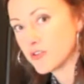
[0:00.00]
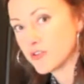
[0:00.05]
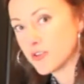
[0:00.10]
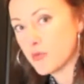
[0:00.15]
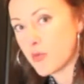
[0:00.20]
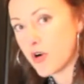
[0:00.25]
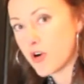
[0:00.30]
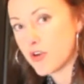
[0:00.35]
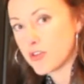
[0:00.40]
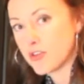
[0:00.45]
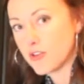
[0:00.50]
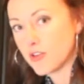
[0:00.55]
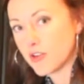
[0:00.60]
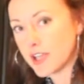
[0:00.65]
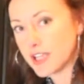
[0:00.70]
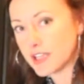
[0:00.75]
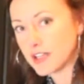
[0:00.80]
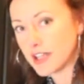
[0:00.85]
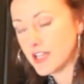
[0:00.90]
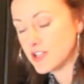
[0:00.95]
from
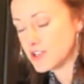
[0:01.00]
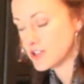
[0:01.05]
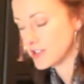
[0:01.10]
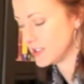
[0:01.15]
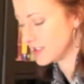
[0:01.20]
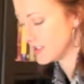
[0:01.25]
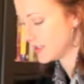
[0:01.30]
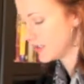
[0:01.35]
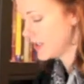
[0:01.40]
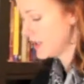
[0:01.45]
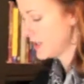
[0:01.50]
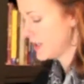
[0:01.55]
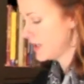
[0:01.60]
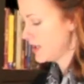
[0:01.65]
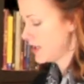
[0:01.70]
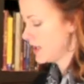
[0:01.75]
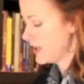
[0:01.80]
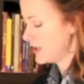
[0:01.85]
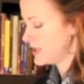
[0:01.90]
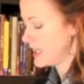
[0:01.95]
Arthurian legend
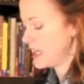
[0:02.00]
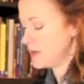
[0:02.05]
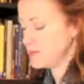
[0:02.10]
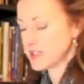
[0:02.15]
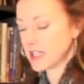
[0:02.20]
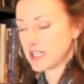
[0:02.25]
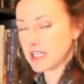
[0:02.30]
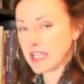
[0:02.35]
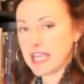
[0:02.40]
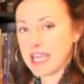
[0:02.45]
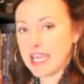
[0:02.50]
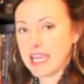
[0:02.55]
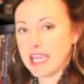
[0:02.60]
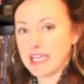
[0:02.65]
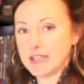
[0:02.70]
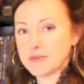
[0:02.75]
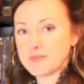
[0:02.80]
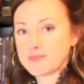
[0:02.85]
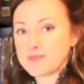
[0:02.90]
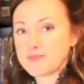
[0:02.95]
named
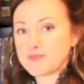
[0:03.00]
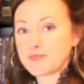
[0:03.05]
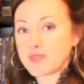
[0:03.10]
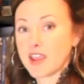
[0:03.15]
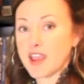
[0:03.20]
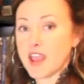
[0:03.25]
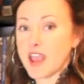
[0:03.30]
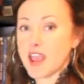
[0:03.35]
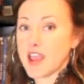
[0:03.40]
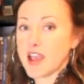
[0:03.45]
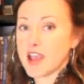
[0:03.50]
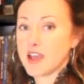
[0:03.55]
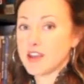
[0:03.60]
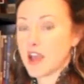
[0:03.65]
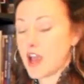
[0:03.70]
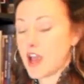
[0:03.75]
Elaine, and